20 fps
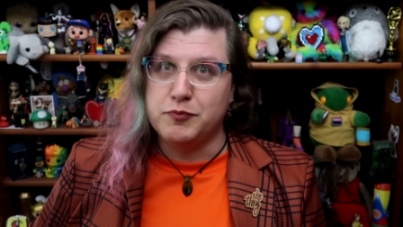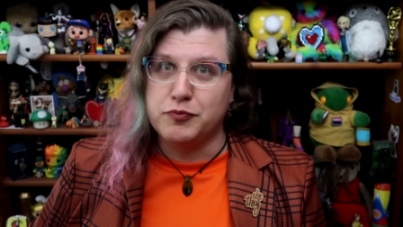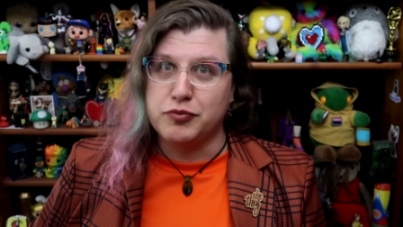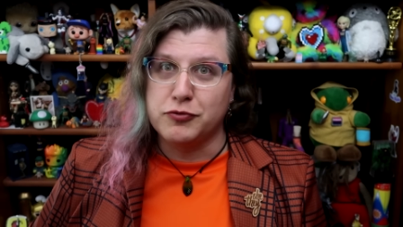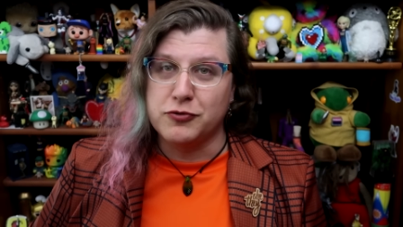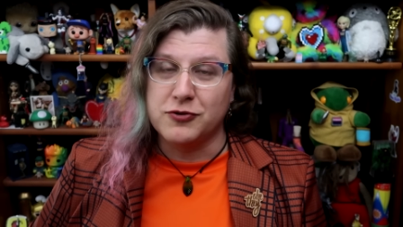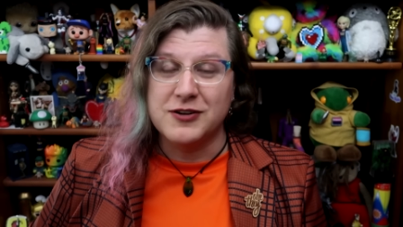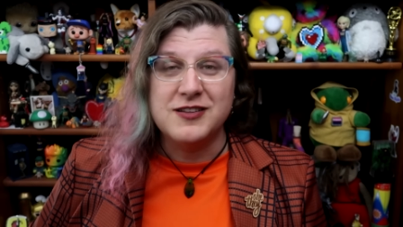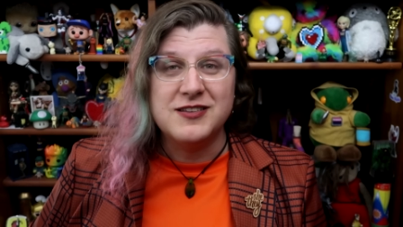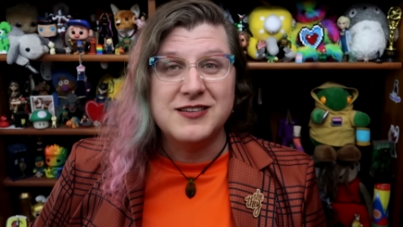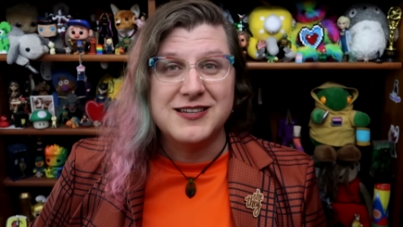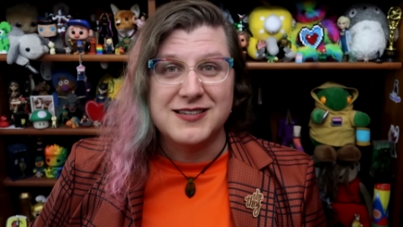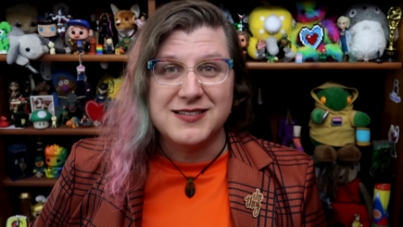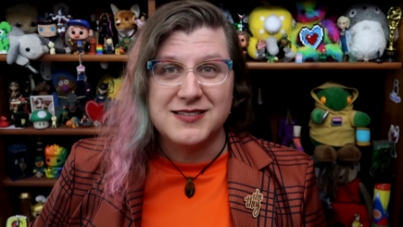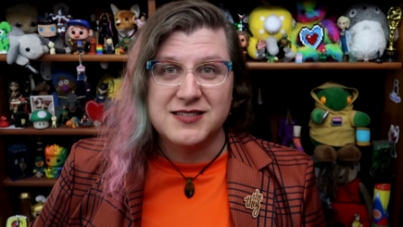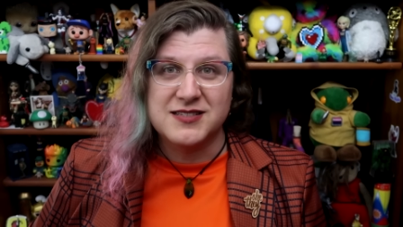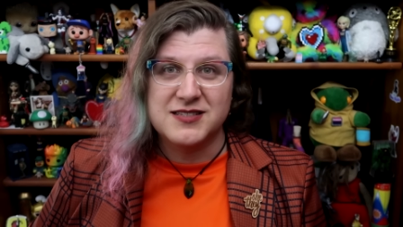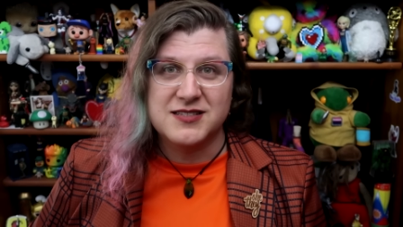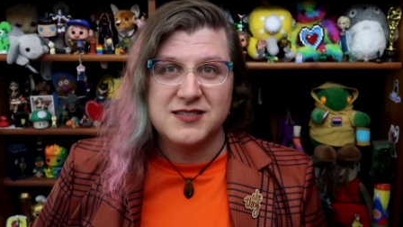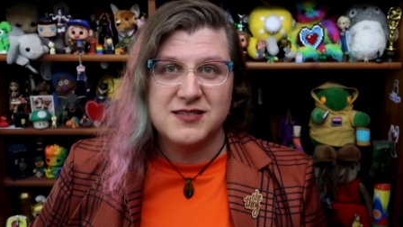
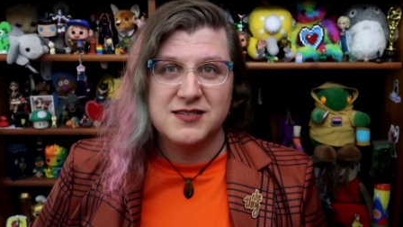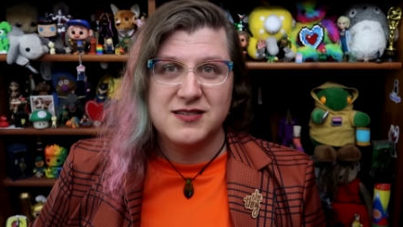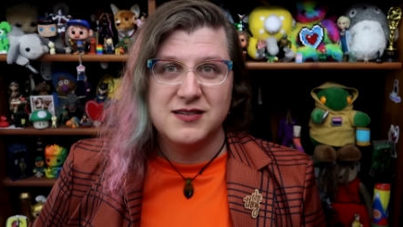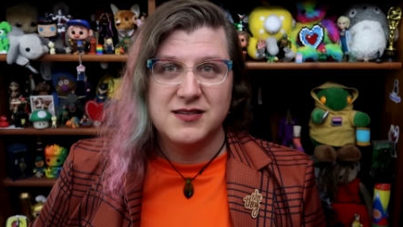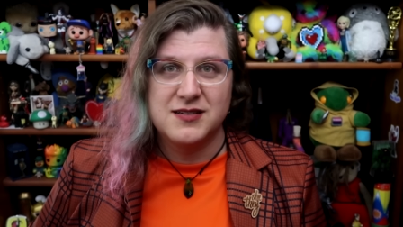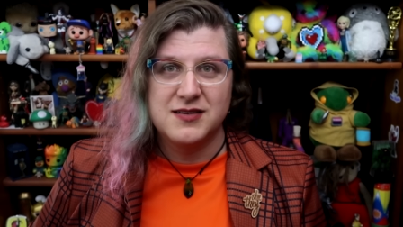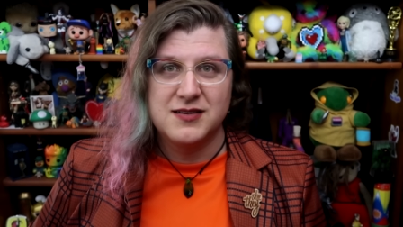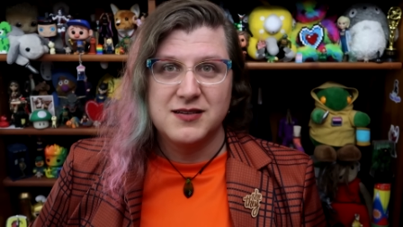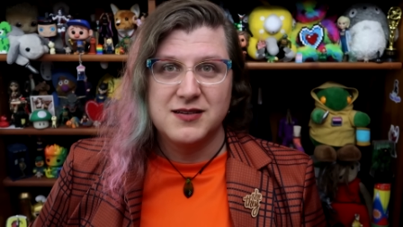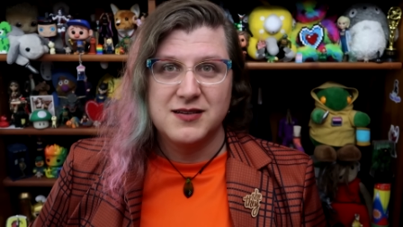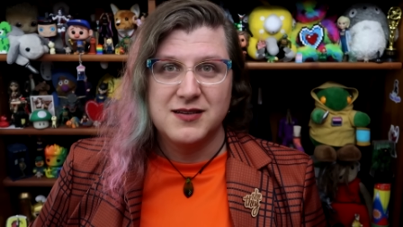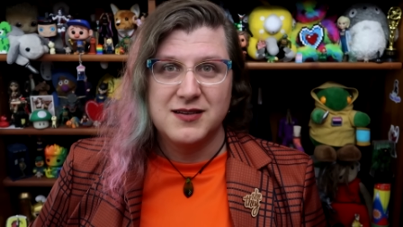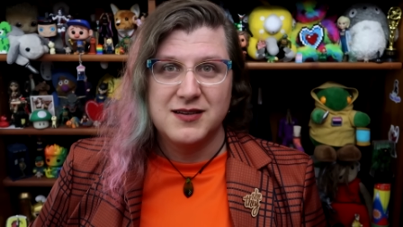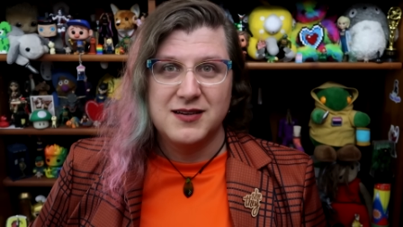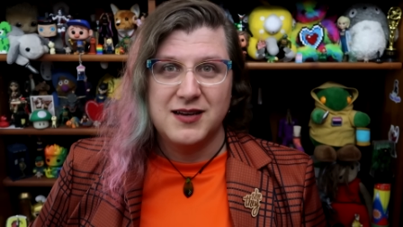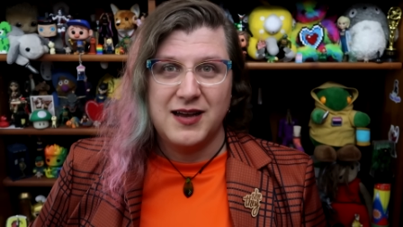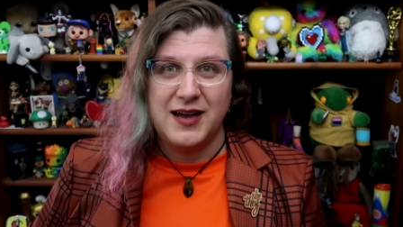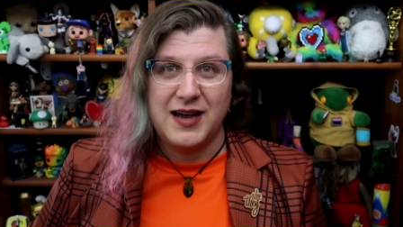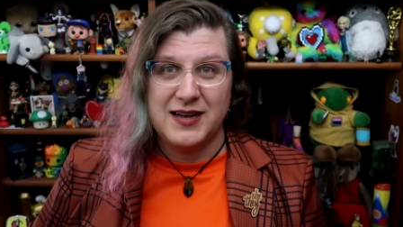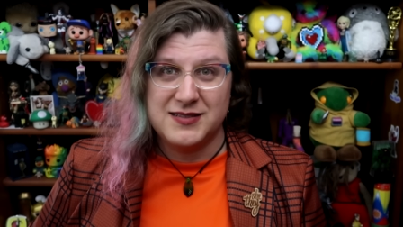brilliance
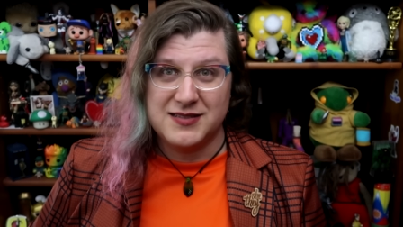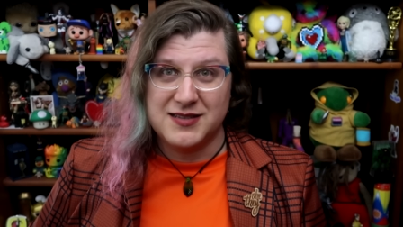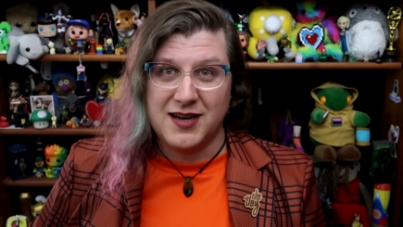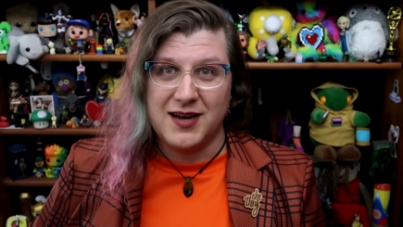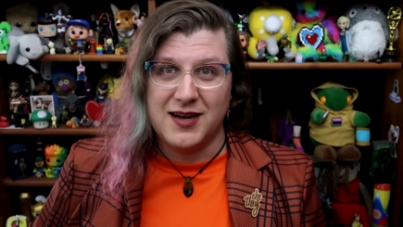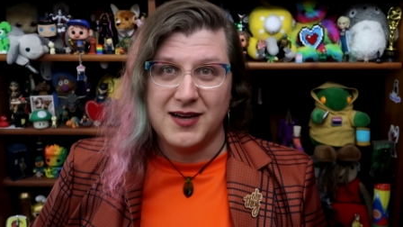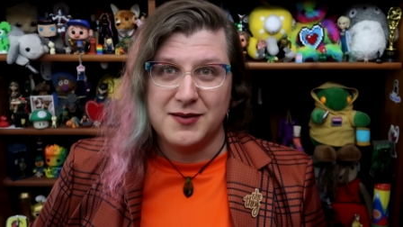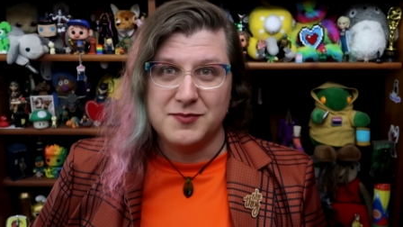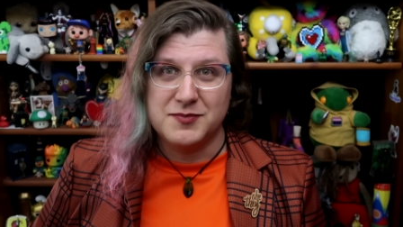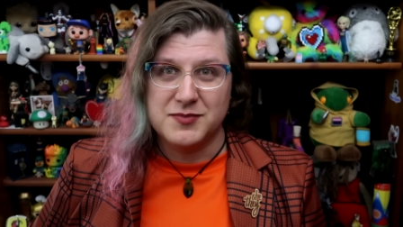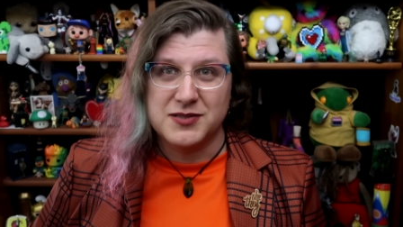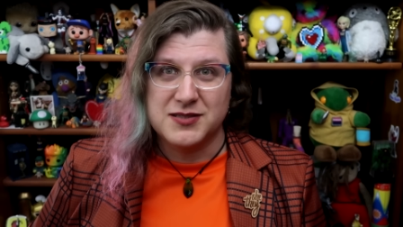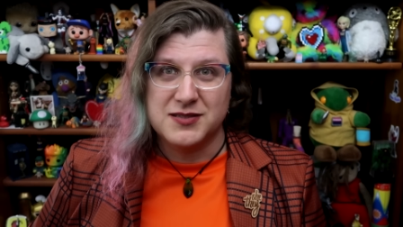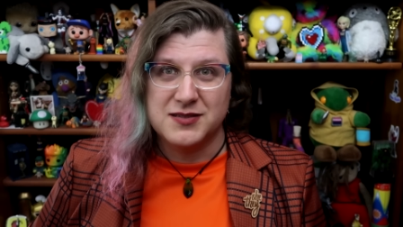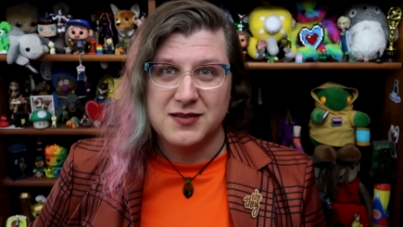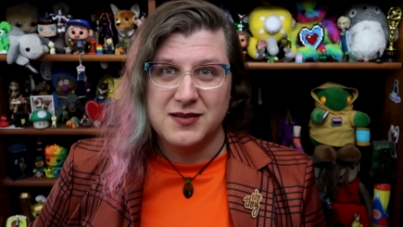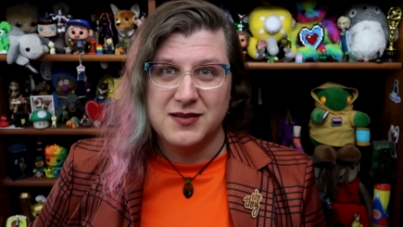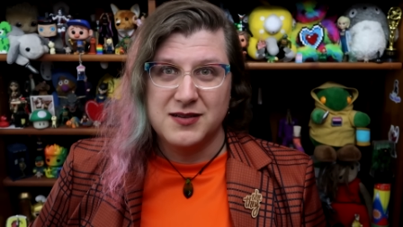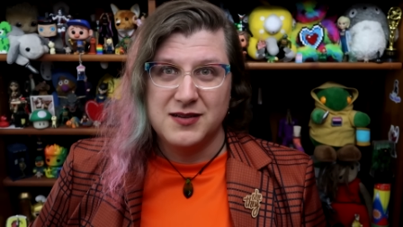at times.